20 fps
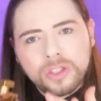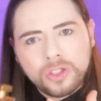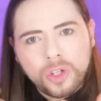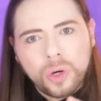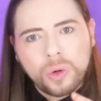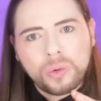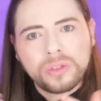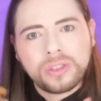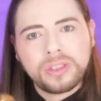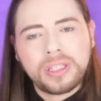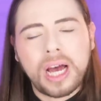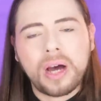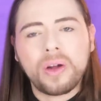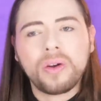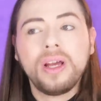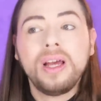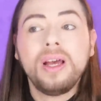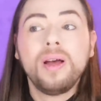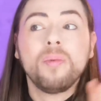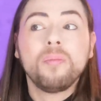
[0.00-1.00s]
toned down.
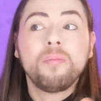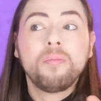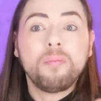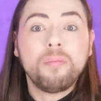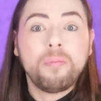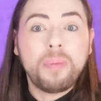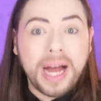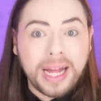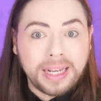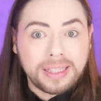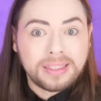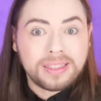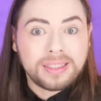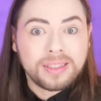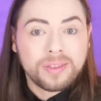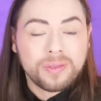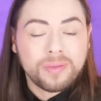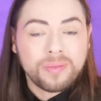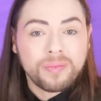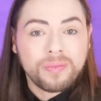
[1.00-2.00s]
But
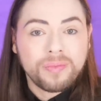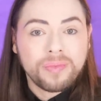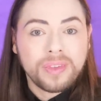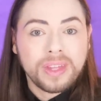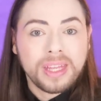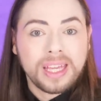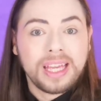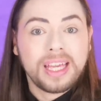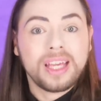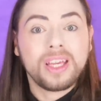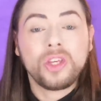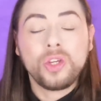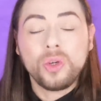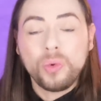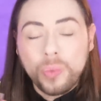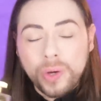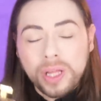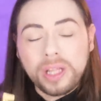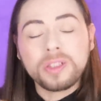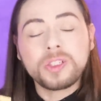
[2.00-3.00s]
you
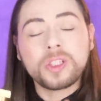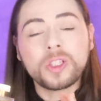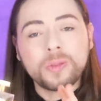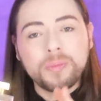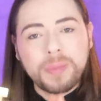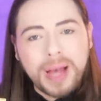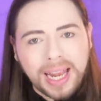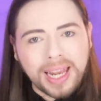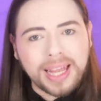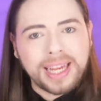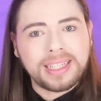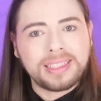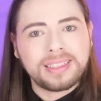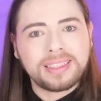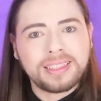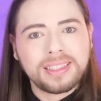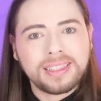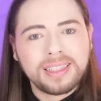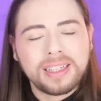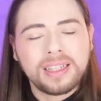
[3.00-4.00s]
will smell
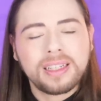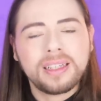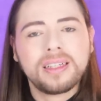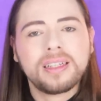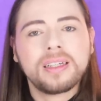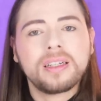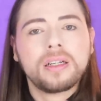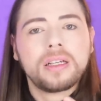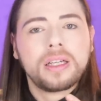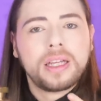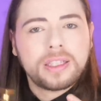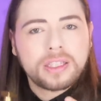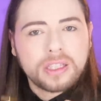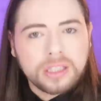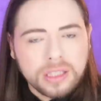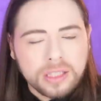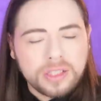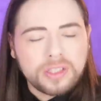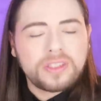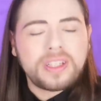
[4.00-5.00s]
it.
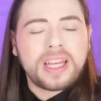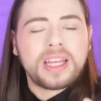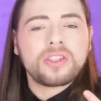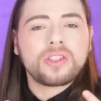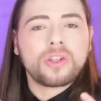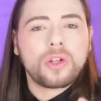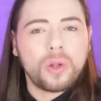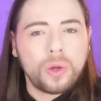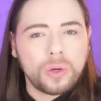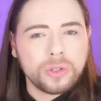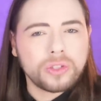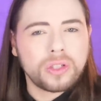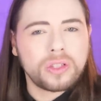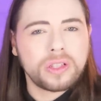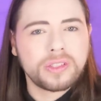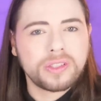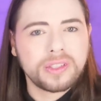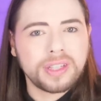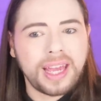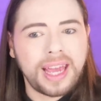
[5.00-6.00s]
It's, it stays close to
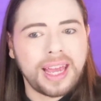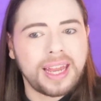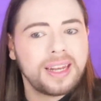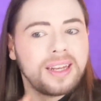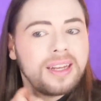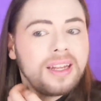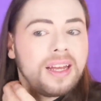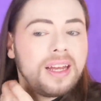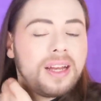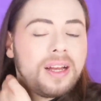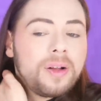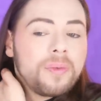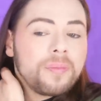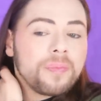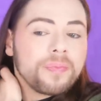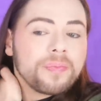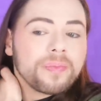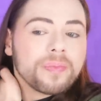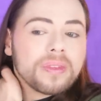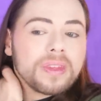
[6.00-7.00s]
the skin.
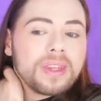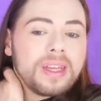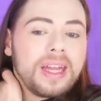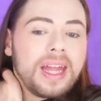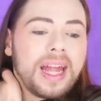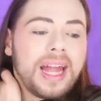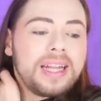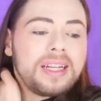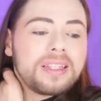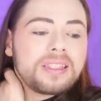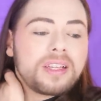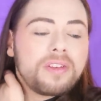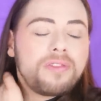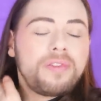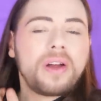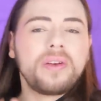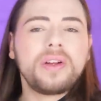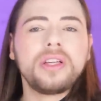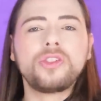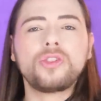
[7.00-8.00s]
And it's a
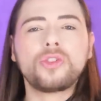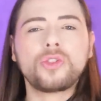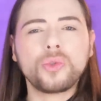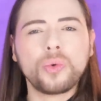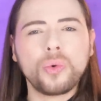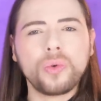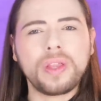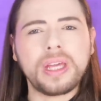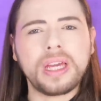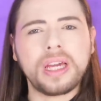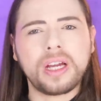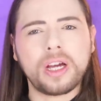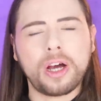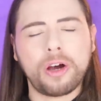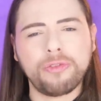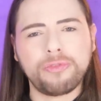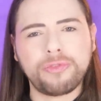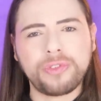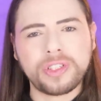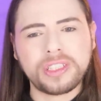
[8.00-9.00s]
very soothing,
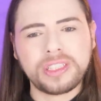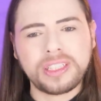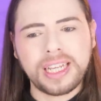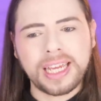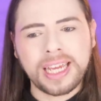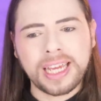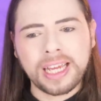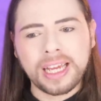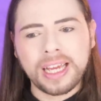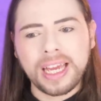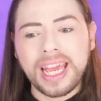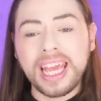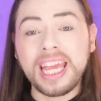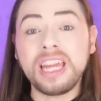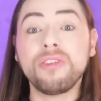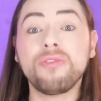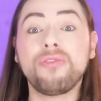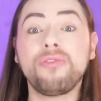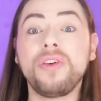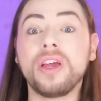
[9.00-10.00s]
comforting,
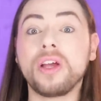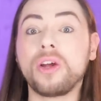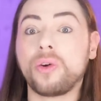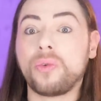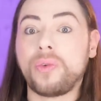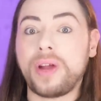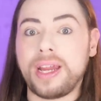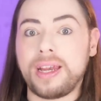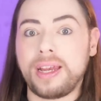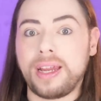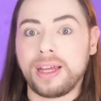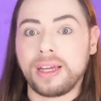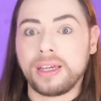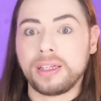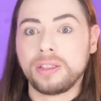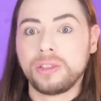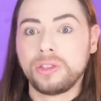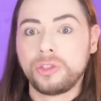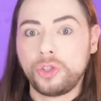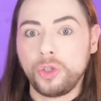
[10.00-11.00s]

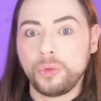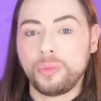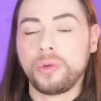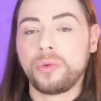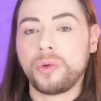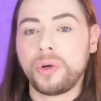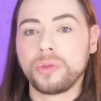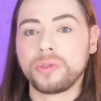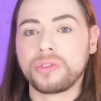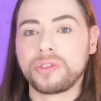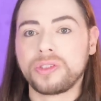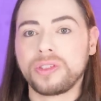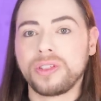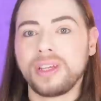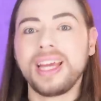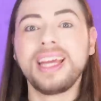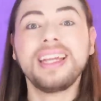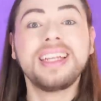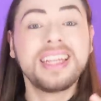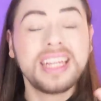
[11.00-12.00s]
invigorating tuberose.
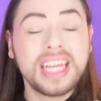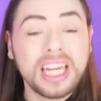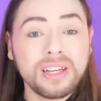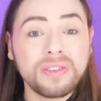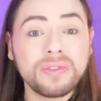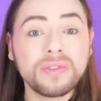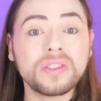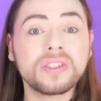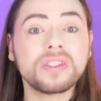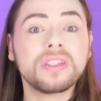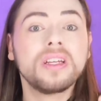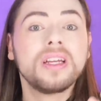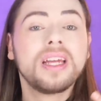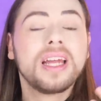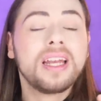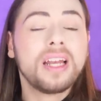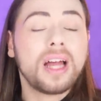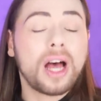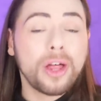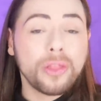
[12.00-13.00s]
It gives,
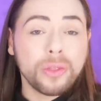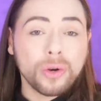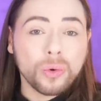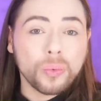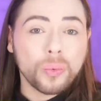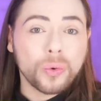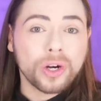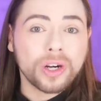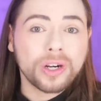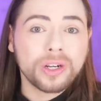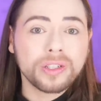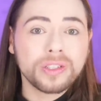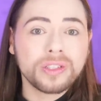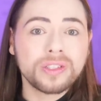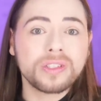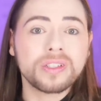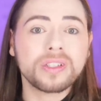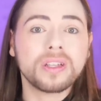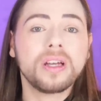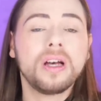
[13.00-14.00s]
in other
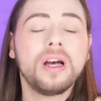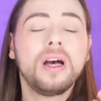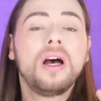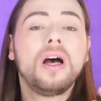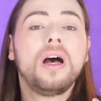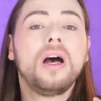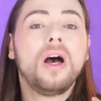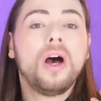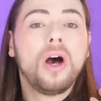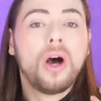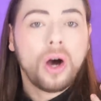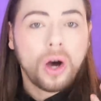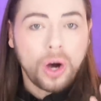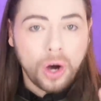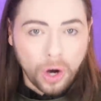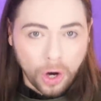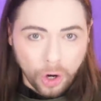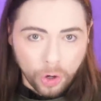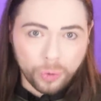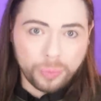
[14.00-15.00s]
words,
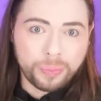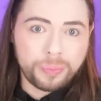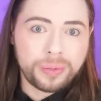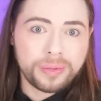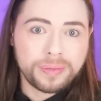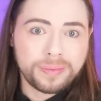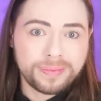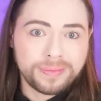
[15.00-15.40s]
hope.